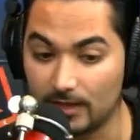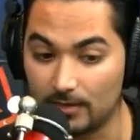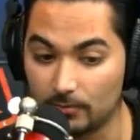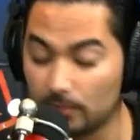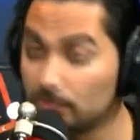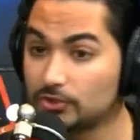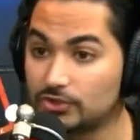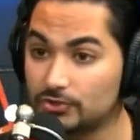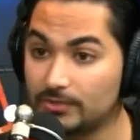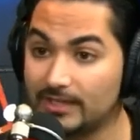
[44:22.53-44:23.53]
uh, World War
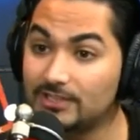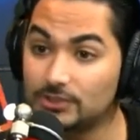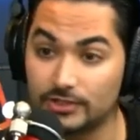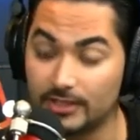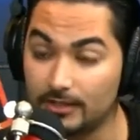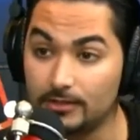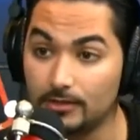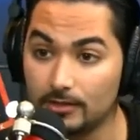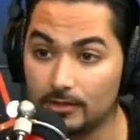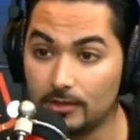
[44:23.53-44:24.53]
II in HD
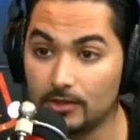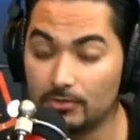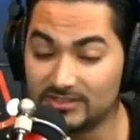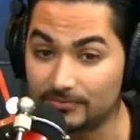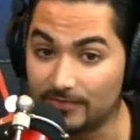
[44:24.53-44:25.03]
was yeah.